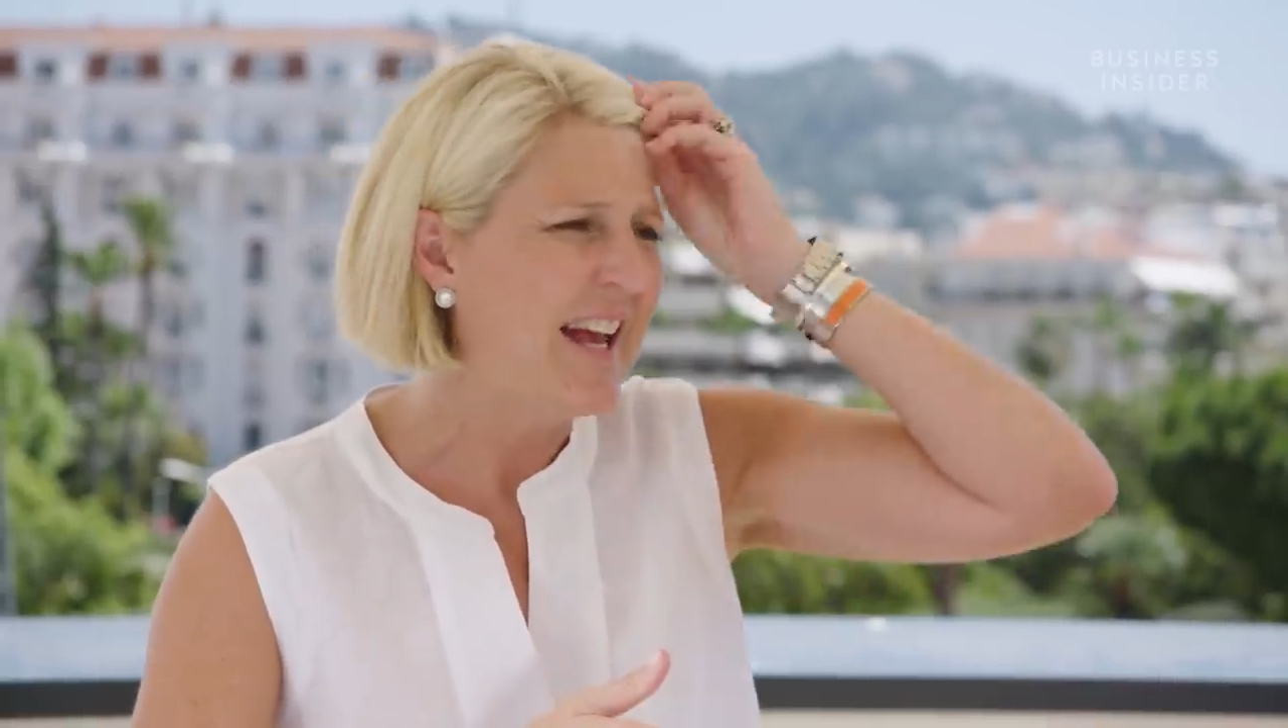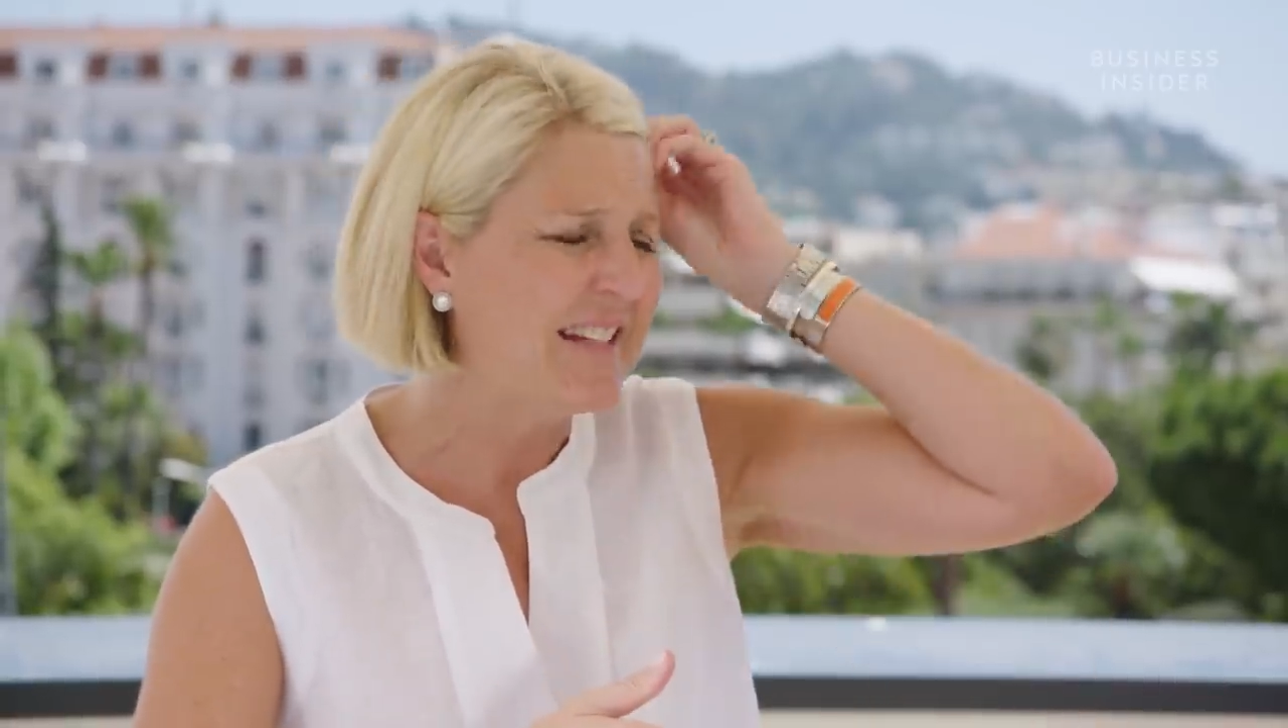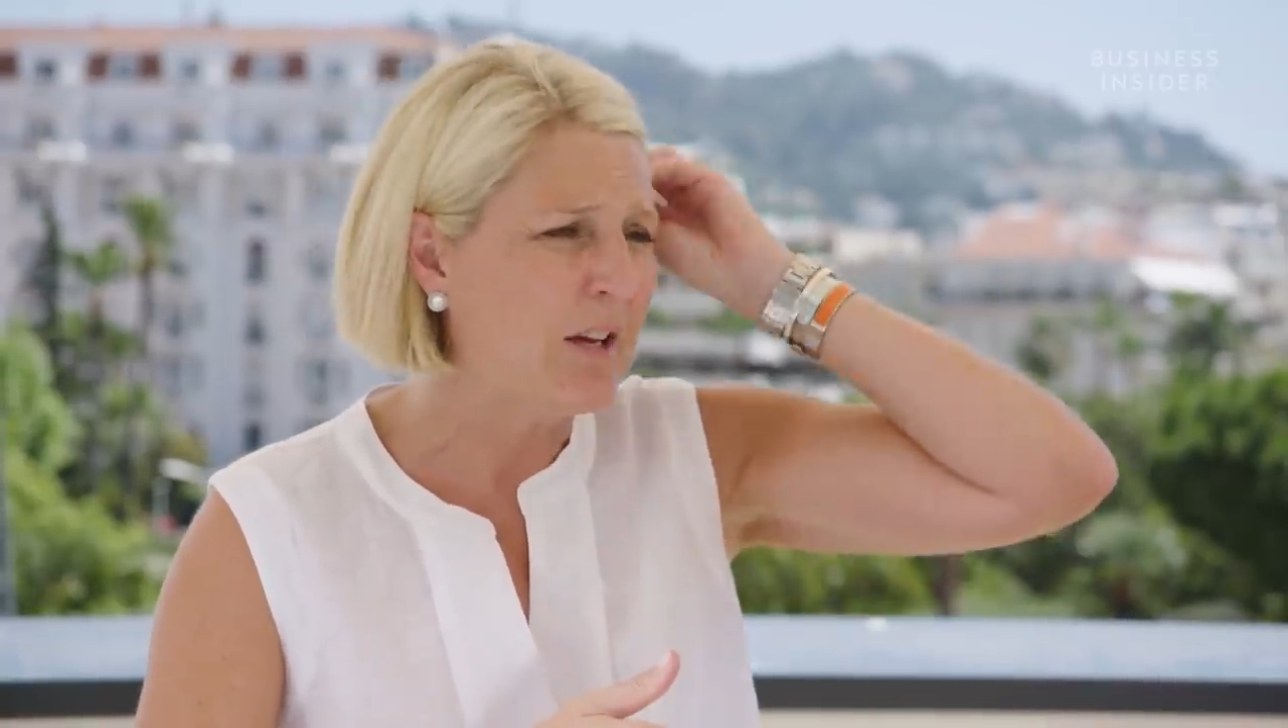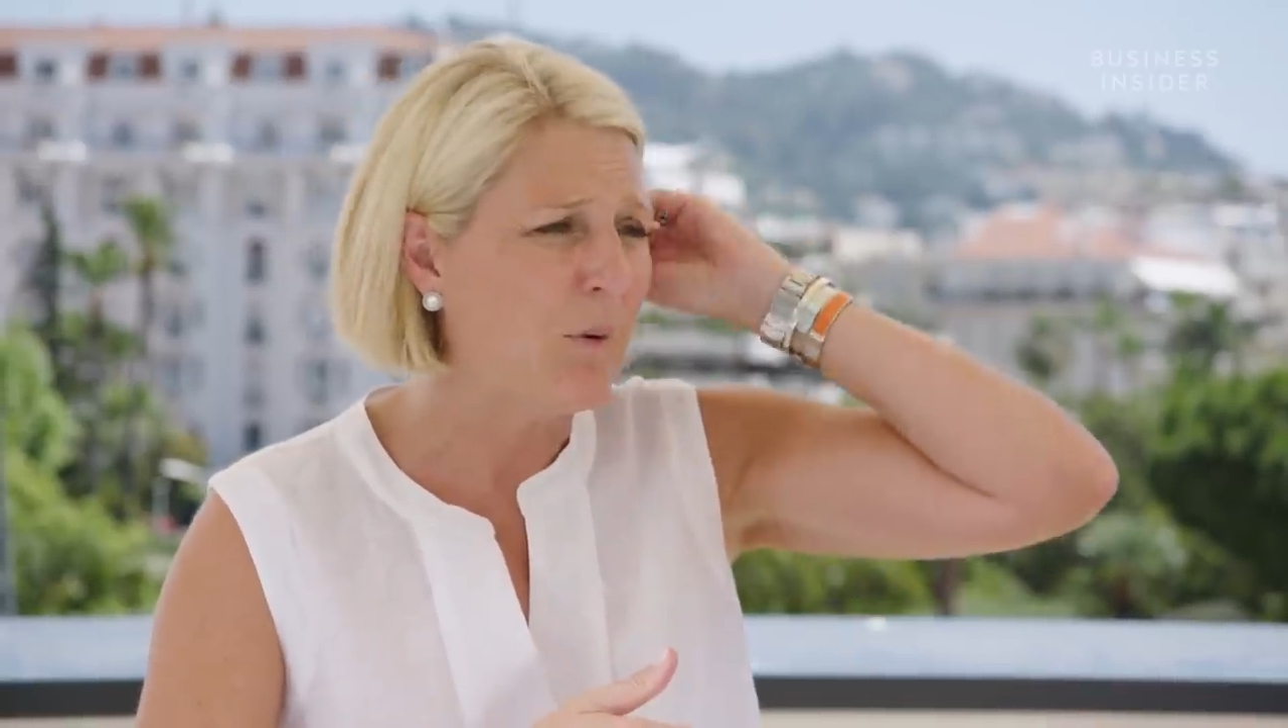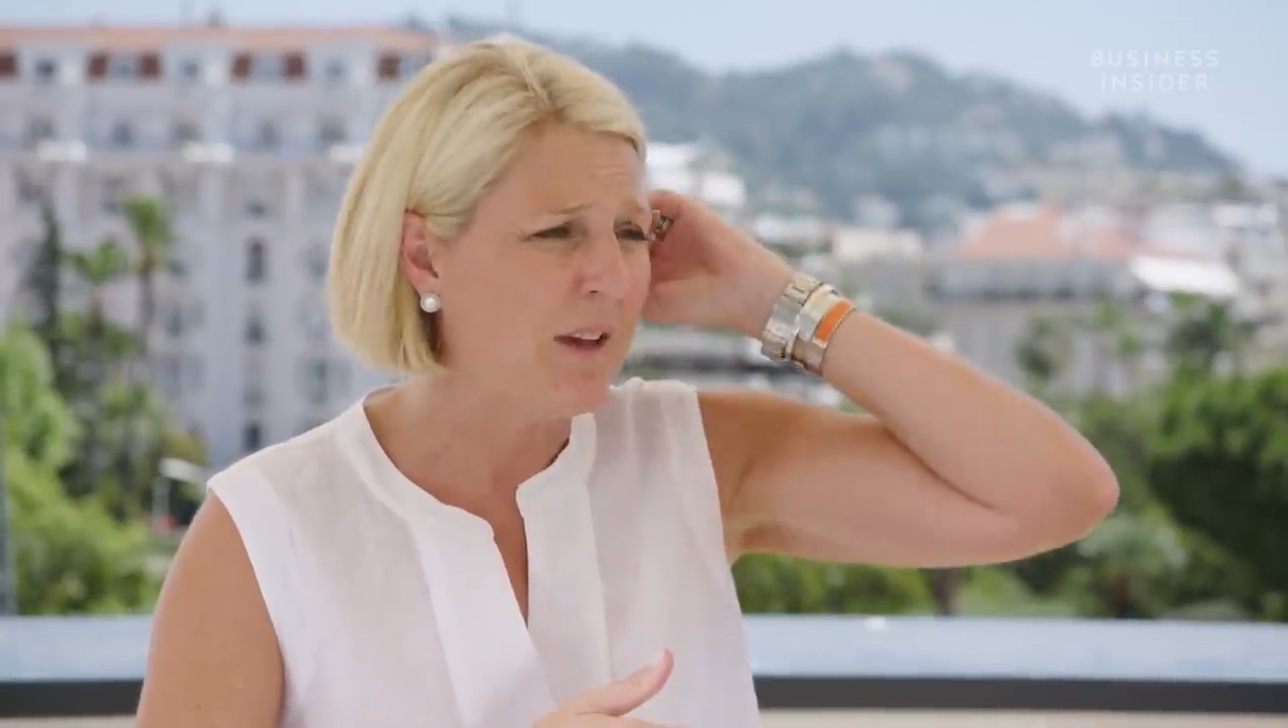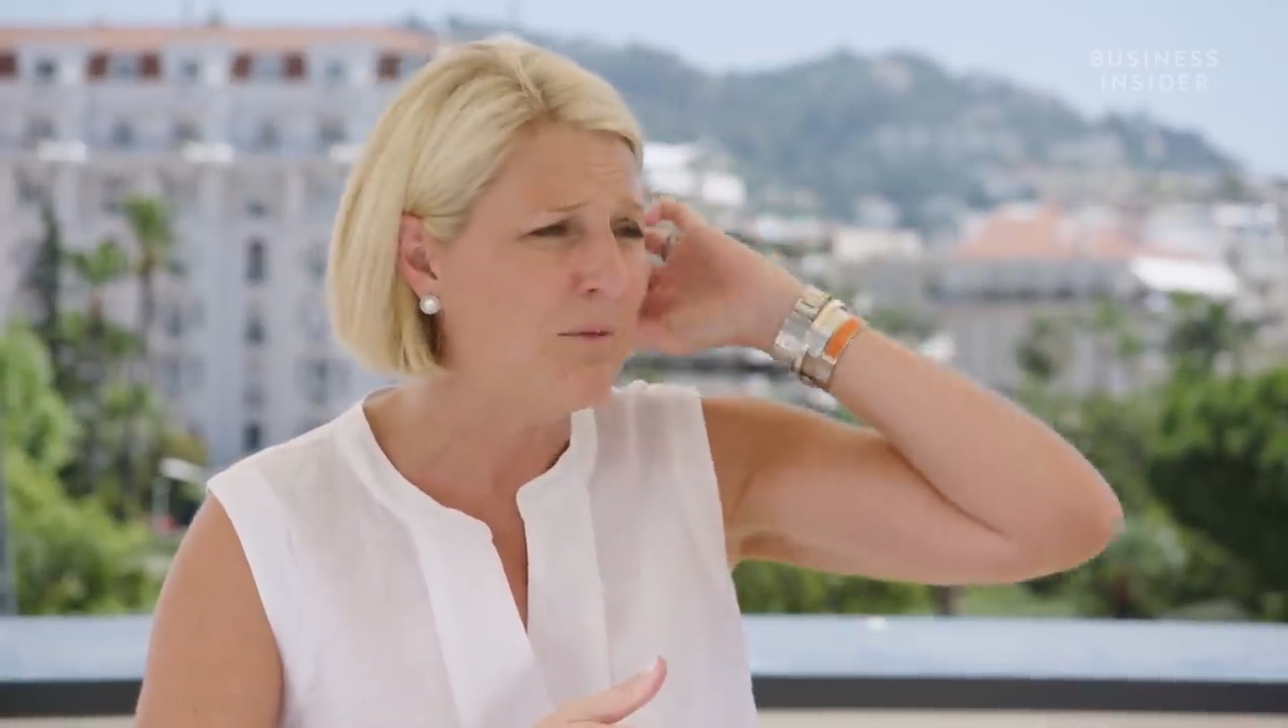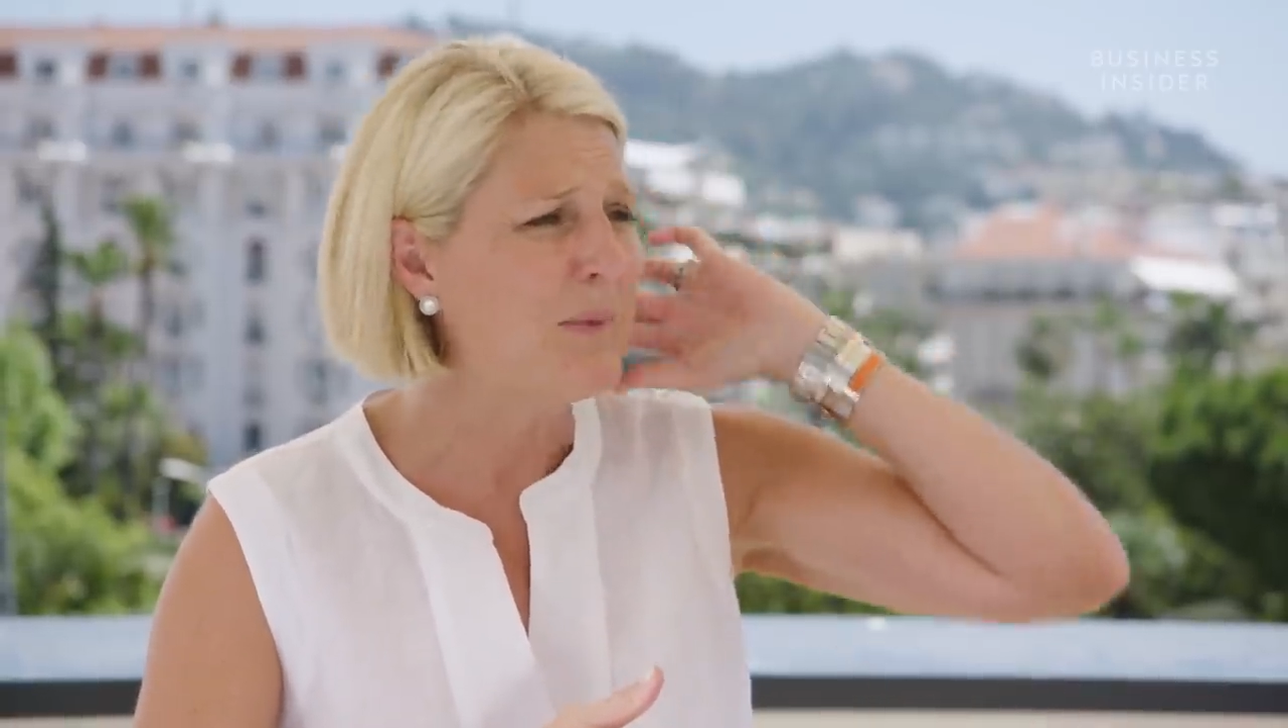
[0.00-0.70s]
is that we've